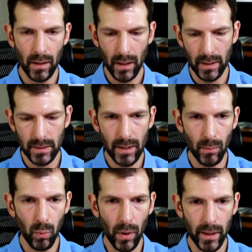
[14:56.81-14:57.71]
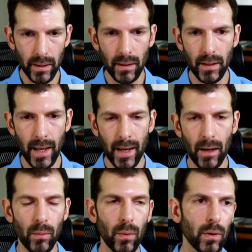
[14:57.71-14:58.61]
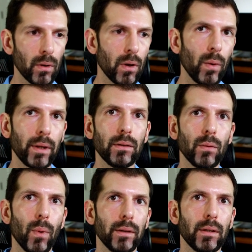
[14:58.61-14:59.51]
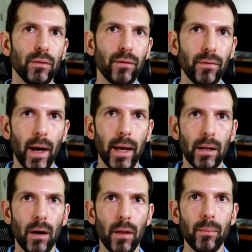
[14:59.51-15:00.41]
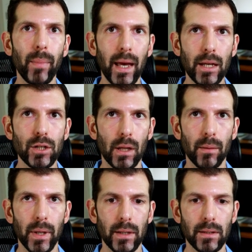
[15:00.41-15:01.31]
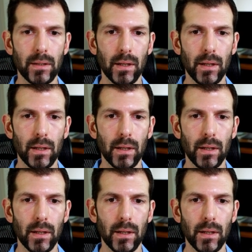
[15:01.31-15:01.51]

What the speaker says: on step one. Now we're going to want to define all the page elements